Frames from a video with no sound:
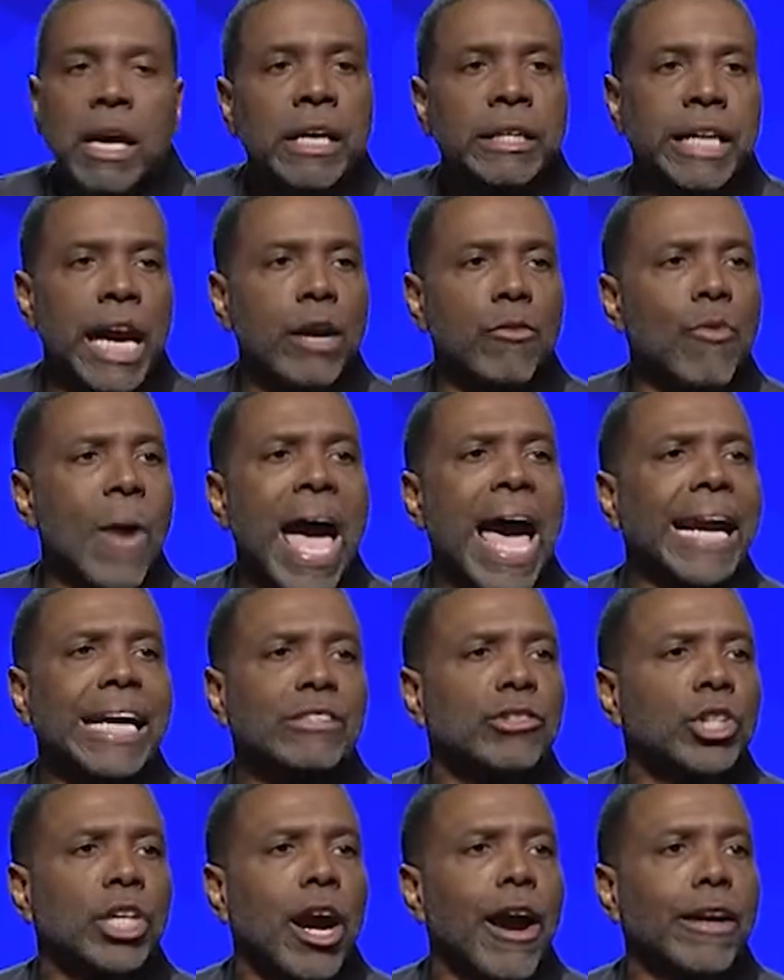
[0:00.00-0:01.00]
Get
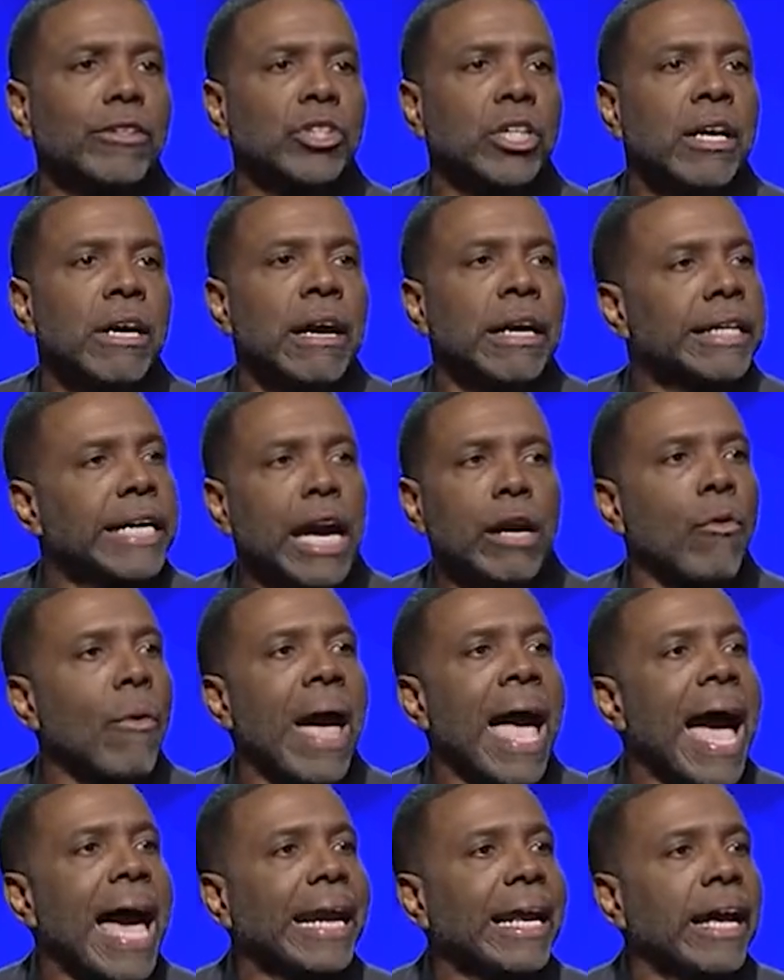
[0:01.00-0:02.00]
ready, church. Get
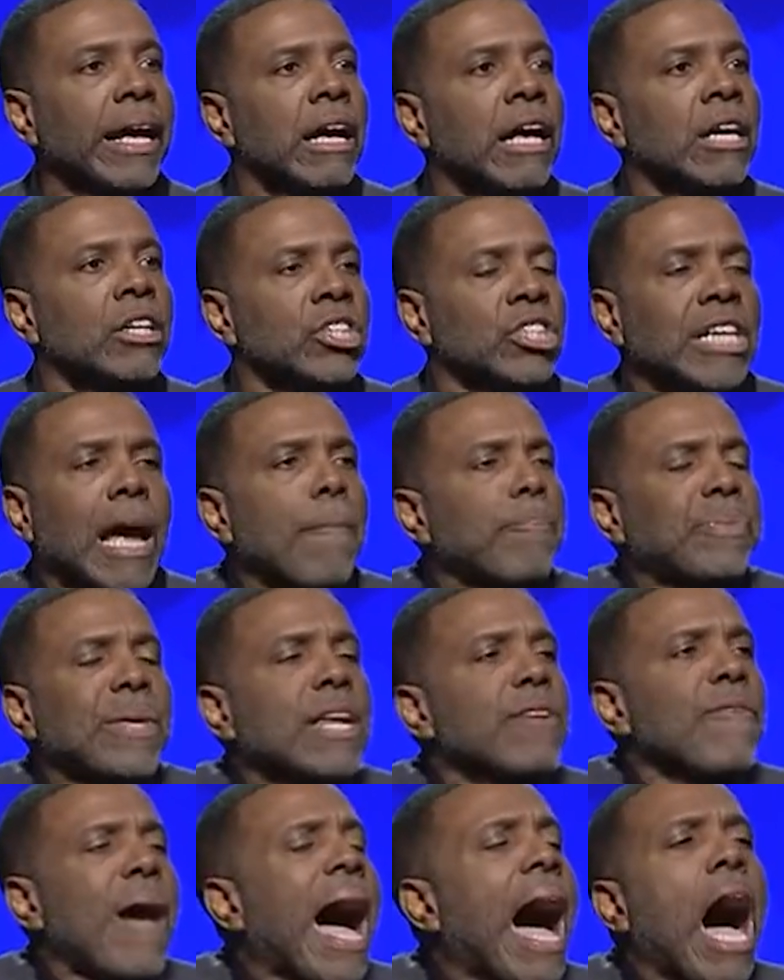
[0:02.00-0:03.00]
ready.
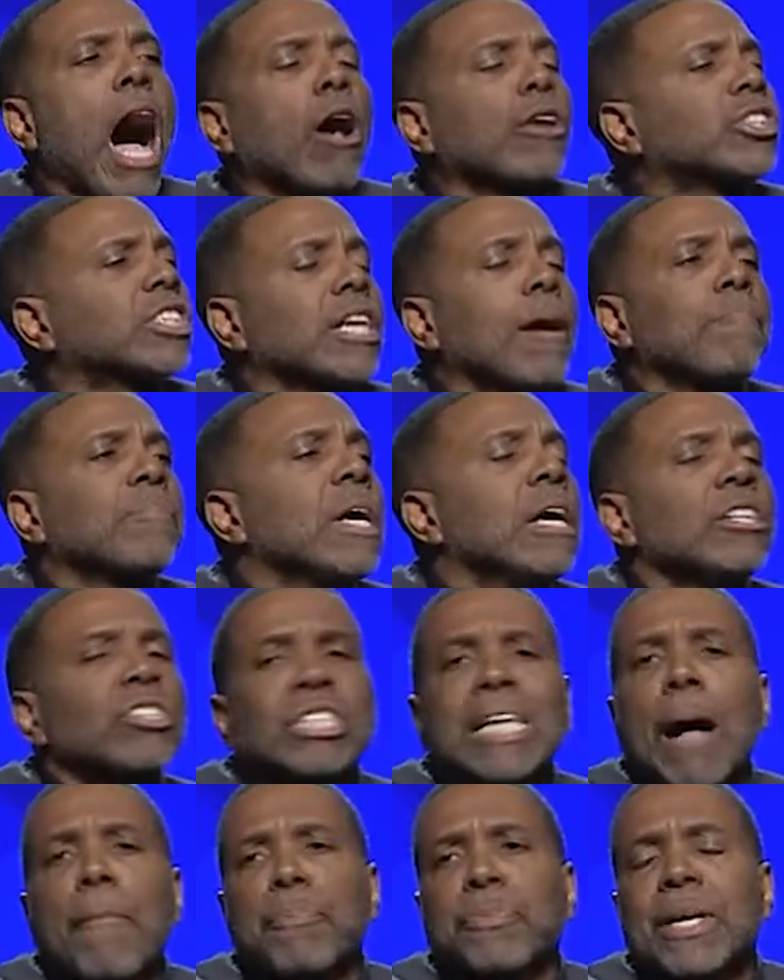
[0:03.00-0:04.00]
Something awesome,
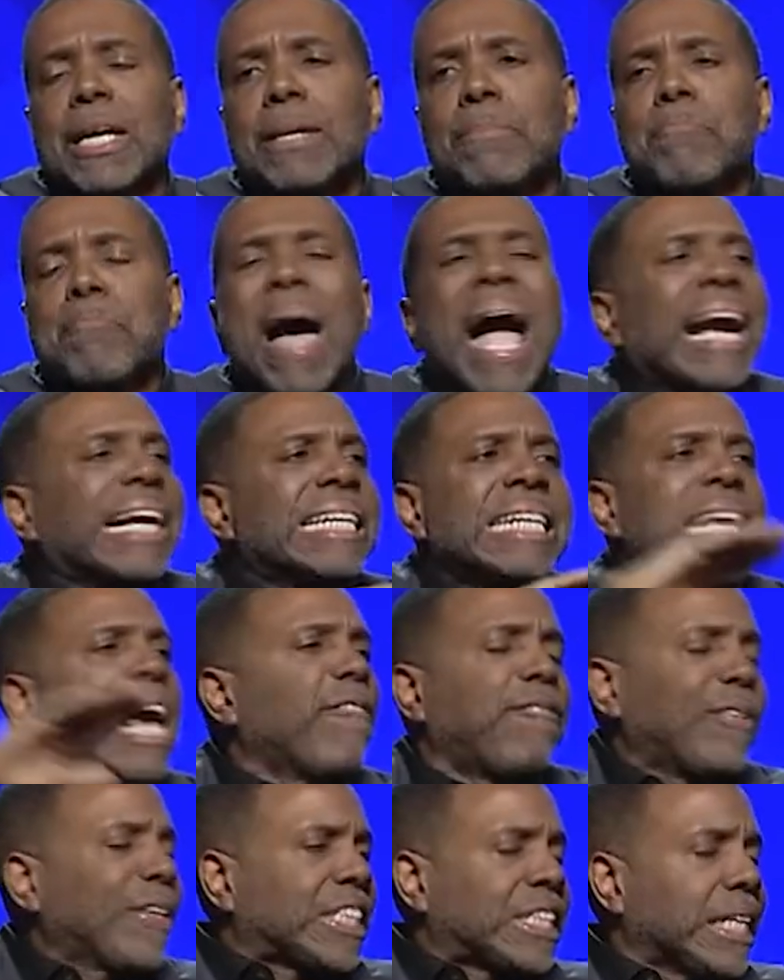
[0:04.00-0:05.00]
something
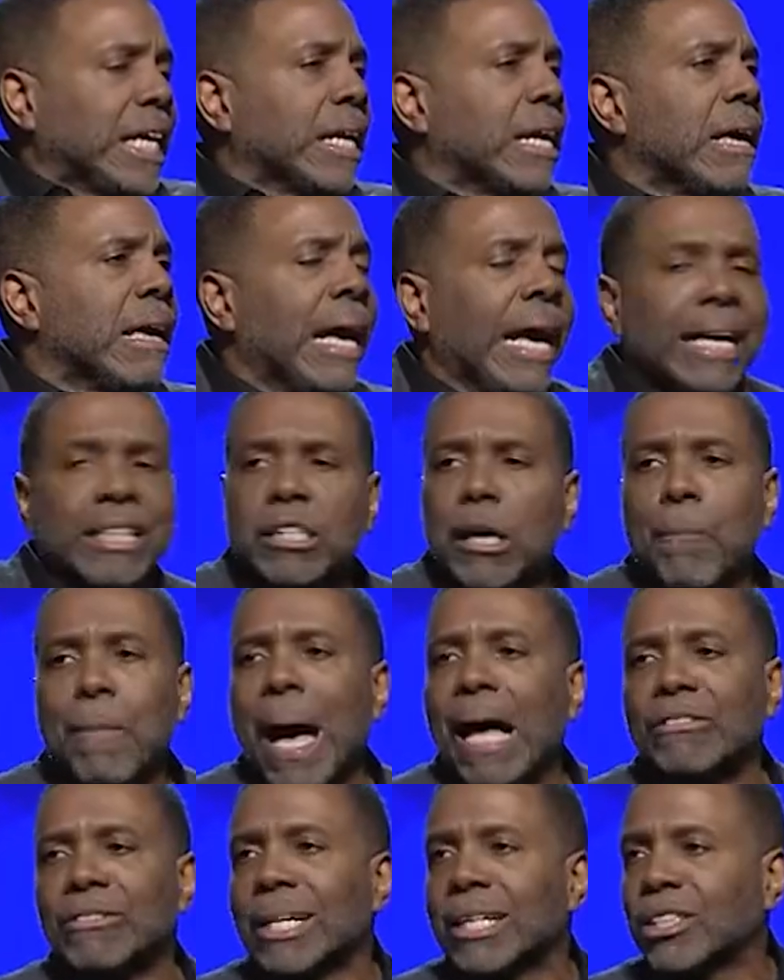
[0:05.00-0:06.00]
magnificent is
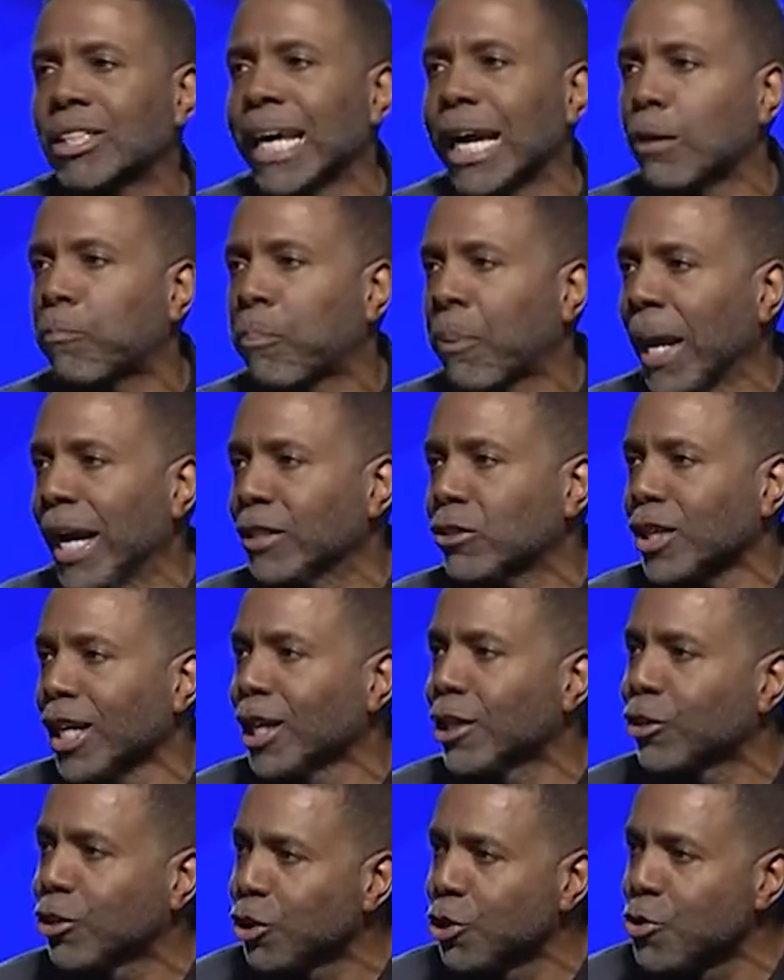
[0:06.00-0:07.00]
about to take place
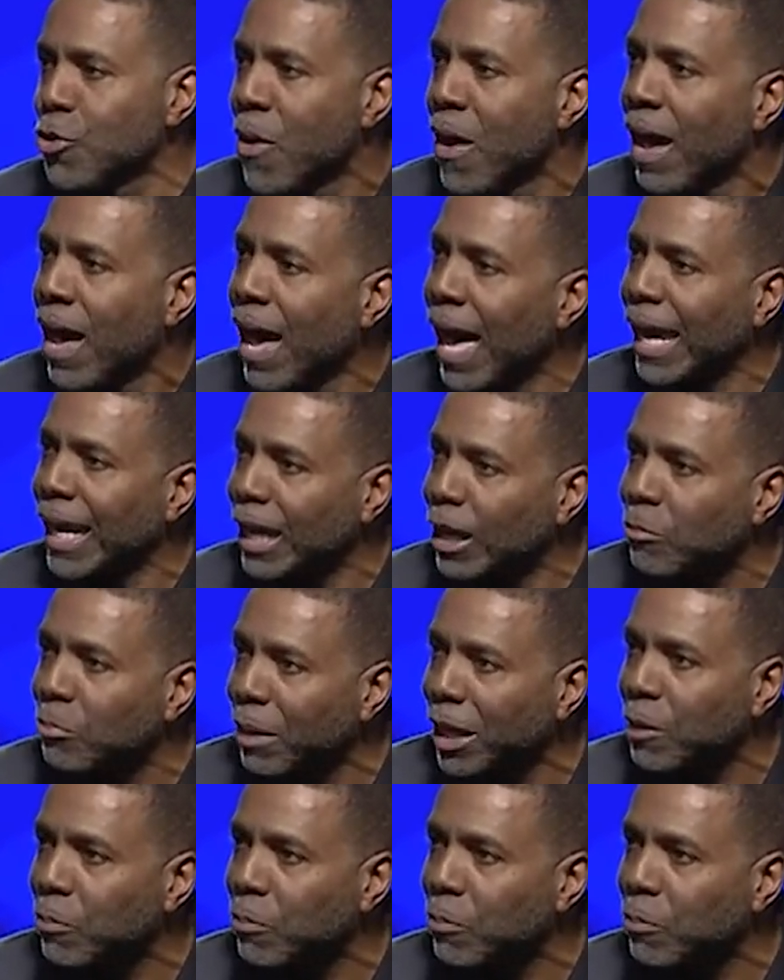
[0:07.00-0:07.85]
in you and in me.